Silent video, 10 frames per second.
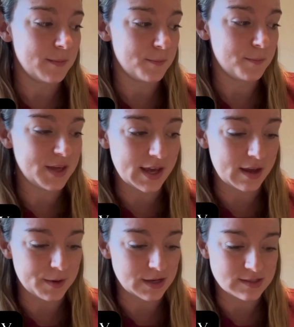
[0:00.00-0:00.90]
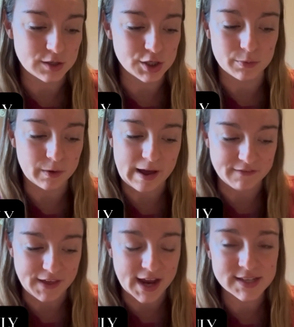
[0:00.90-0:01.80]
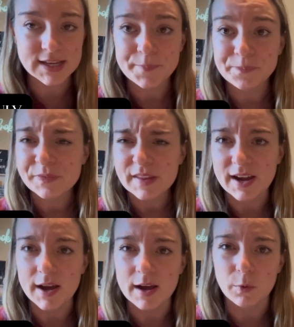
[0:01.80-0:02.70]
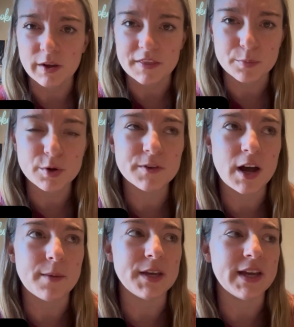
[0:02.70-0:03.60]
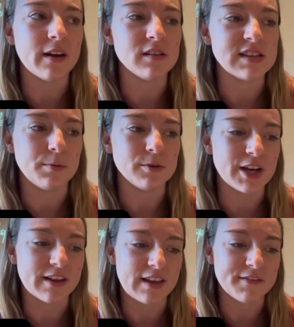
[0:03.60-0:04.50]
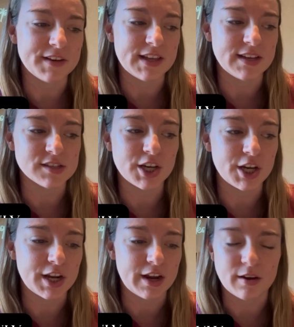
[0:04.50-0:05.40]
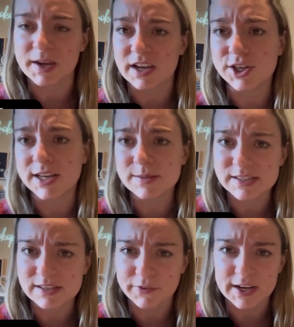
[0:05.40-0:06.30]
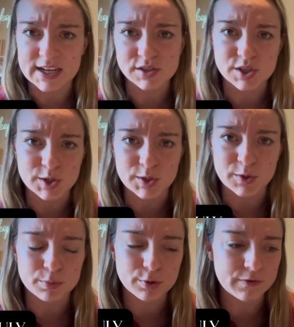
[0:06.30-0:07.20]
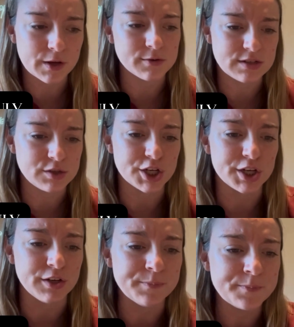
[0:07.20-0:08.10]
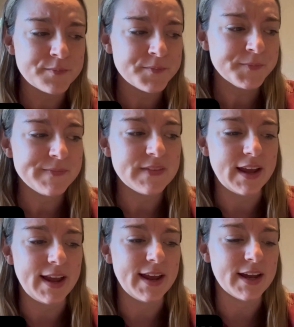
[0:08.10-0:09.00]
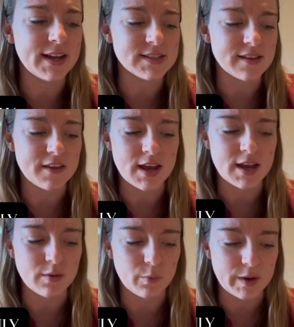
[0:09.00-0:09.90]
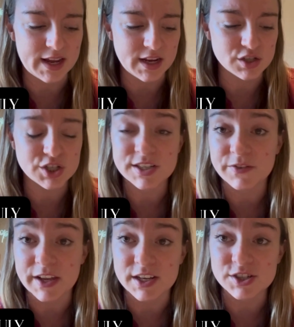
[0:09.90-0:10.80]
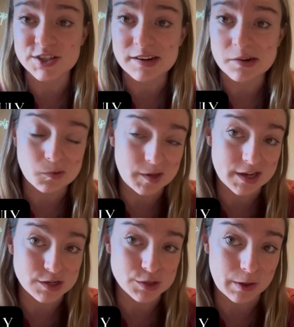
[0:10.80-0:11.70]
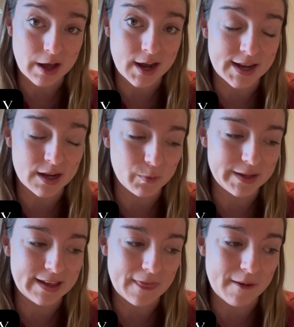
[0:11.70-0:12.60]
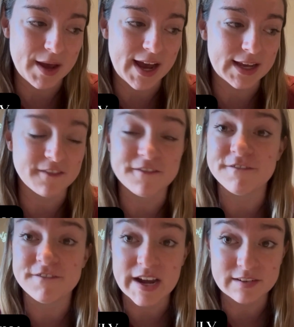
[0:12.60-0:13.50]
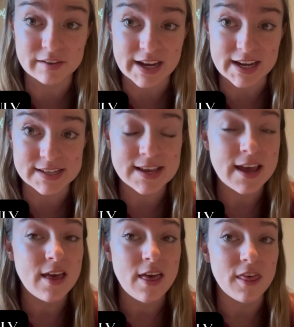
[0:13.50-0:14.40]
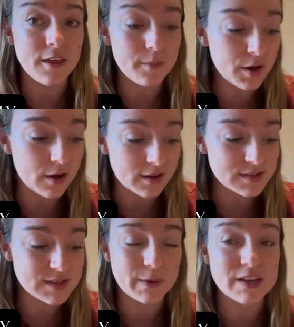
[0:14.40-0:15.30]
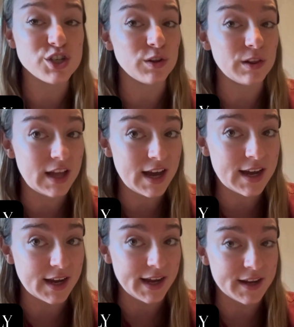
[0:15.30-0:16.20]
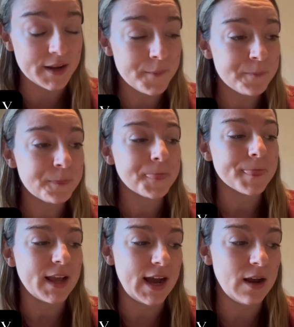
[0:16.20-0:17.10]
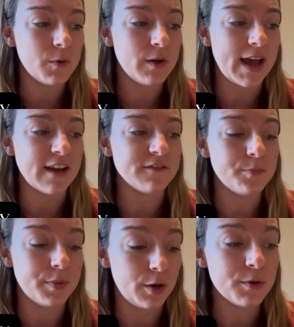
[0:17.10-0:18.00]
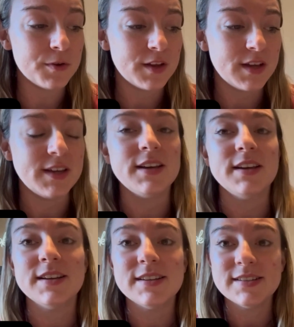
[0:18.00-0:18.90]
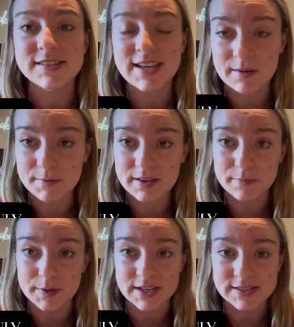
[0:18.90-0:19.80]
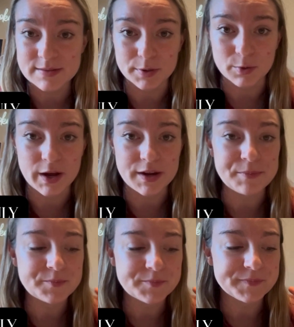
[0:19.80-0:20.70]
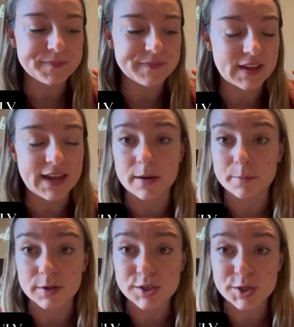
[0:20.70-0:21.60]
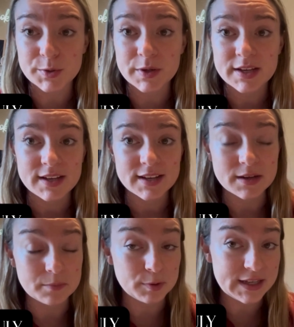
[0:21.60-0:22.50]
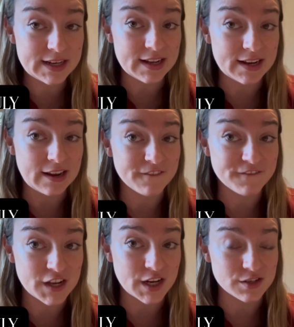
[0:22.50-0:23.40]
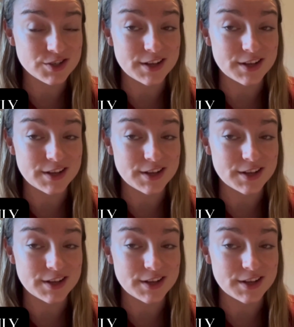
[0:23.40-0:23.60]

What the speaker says: PA Bestie Jill will have that. We'll get the proof copy. I'll double check that everything's good. I'll make adjustments if I need to. Proof goes to Jill. And then when she's finished in July, we get that back and finalize the book. So in July, I will have both Taming the Beast, book 1 and book 2 completed and finished.